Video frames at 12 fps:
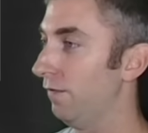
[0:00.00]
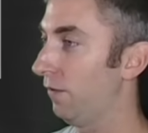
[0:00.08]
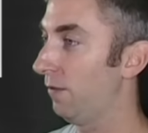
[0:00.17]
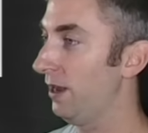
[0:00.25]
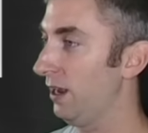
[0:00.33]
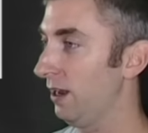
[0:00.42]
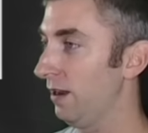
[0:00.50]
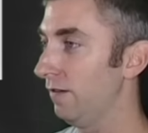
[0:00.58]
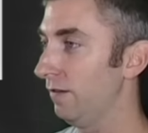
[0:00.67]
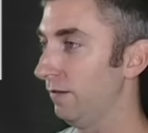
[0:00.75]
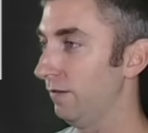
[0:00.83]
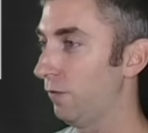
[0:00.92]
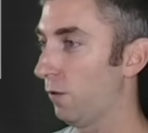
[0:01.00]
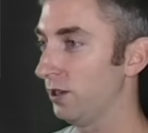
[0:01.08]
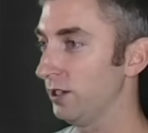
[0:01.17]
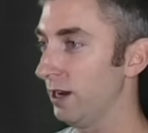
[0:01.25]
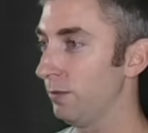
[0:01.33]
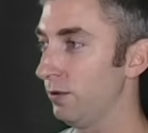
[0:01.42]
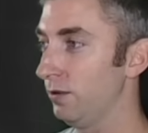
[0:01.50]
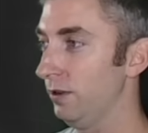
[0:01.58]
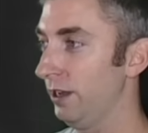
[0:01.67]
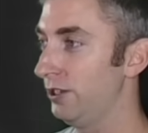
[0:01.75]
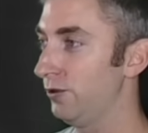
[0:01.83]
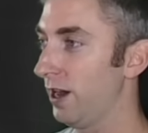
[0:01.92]
For me, for
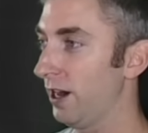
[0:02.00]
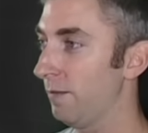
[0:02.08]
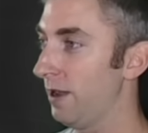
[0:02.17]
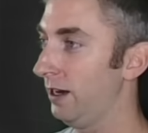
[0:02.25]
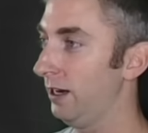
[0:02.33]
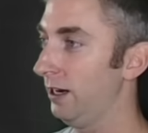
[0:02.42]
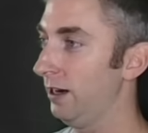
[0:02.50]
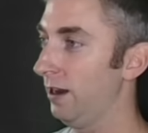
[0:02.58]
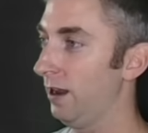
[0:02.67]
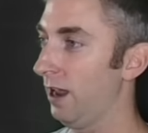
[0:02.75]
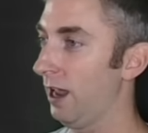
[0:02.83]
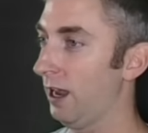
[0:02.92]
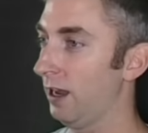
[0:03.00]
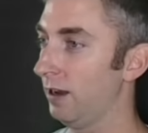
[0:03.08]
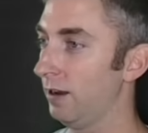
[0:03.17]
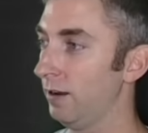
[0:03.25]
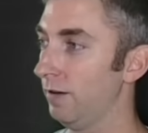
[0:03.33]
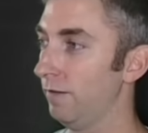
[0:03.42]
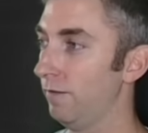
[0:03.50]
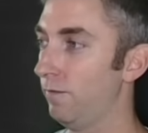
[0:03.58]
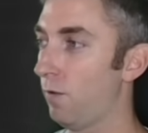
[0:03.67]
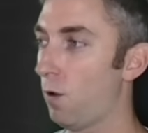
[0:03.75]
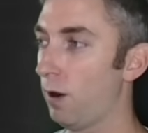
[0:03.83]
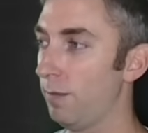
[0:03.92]
example, it's recommending a
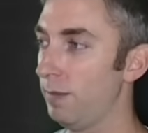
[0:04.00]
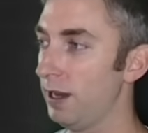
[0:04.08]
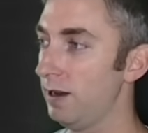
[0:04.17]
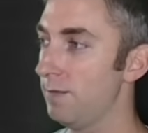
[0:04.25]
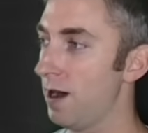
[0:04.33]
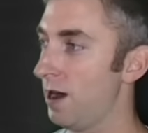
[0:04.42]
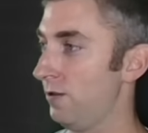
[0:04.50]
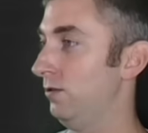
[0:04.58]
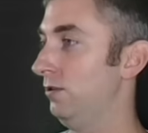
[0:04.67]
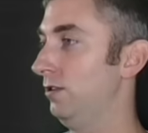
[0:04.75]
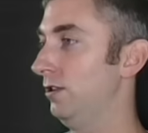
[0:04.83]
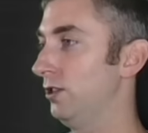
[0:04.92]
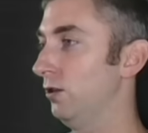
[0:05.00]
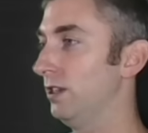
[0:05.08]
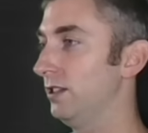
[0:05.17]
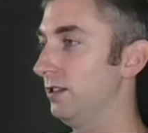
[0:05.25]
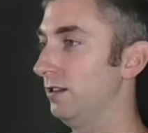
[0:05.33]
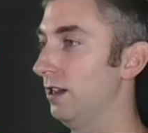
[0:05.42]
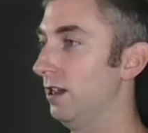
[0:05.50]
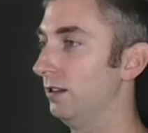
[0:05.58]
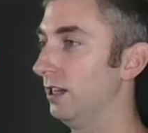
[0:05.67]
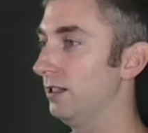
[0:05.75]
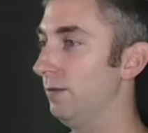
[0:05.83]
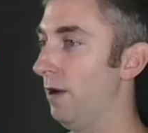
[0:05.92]
4B model. So let's
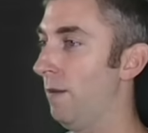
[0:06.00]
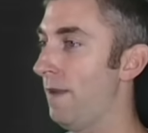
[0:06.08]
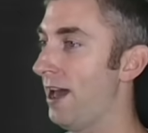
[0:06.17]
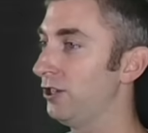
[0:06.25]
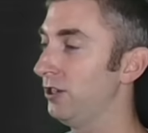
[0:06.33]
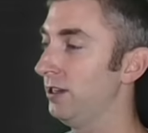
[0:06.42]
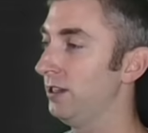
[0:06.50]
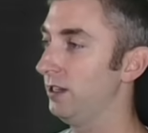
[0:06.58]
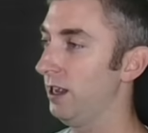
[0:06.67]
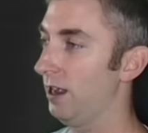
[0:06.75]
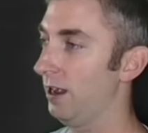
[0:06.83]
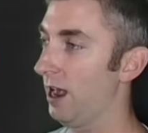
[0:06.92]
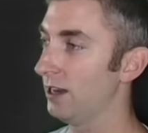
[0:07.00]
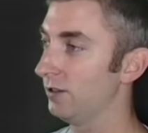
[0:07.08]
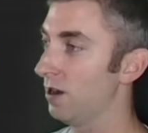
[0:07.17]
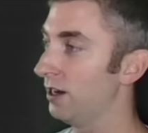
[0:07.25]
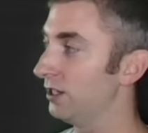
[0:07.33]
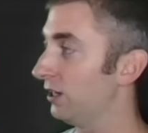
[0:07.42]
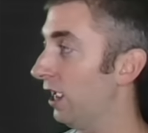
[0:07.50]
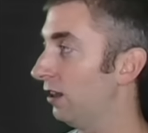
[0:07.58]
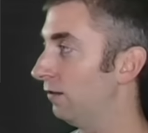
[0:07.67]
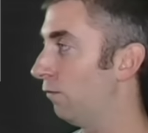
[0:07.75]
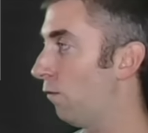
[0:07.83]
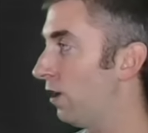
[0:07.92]
let's imagine this as on a
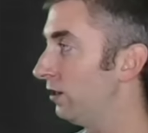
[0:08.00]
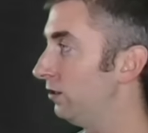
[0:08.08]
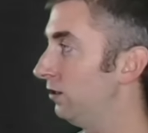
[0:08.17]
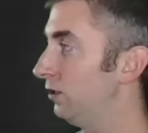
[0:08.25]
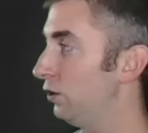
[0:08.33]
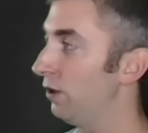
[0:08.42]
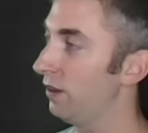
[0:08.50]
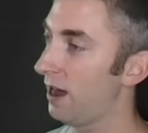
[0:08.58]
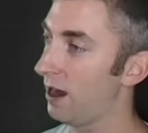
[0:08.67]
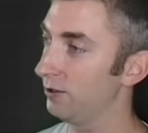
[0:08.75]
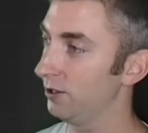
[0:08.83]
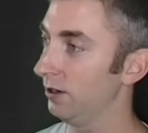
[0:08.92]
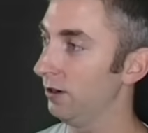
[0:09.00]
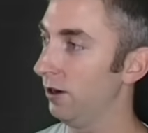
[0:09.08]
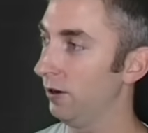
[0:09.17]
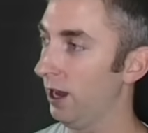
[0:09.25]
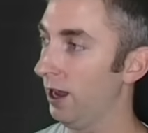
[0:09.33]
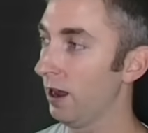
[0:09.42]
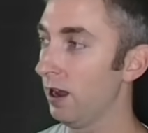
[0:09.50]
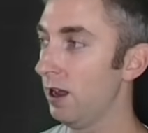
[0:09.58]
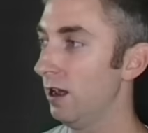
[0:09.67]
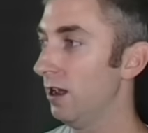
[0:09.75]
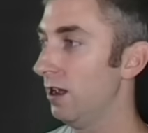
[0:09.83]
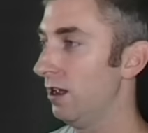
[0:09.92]
scale of 1 to 1000, okay?
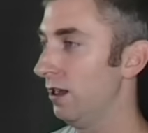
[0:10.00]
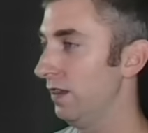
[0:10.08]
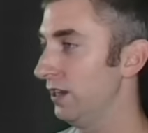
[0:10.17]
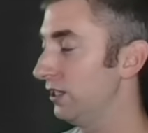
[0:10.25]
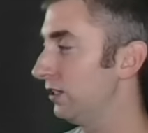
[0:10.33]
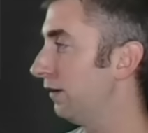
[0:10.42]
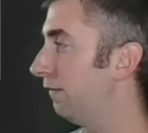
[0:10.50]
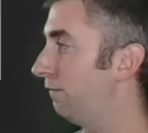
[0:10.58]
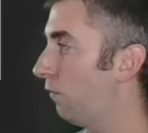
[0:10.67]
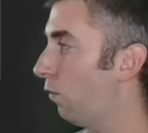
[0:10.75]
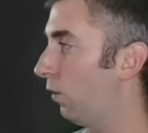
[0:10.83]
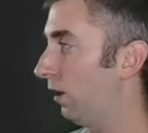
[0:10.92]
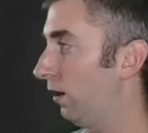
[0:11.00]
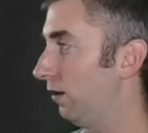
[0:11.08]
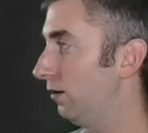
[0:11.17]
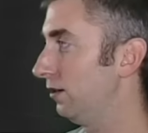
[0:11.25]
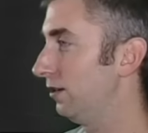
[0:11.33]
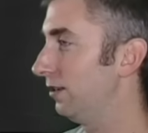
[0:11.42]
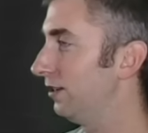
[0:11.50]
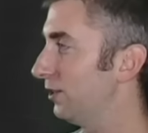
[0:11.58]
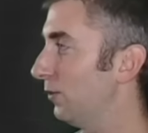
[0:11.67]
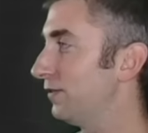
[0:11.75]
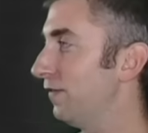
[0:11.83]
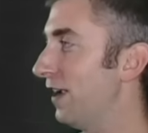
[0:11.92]
This is a 4.
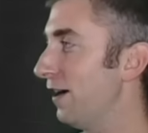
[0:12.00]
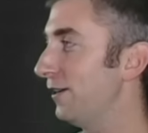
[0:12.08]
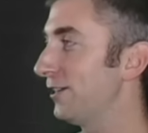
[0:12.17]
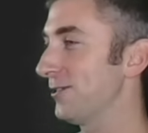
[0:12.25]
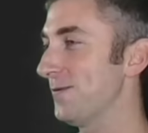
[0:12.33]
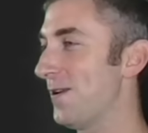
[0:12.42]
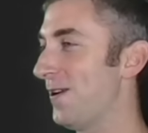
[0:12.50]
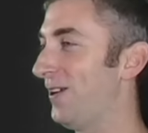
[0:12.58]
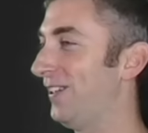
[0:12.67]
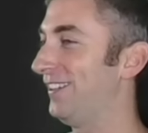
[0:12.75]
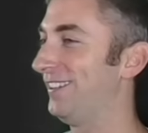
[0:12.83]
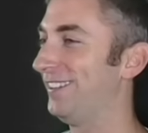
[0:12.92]
So it's very small,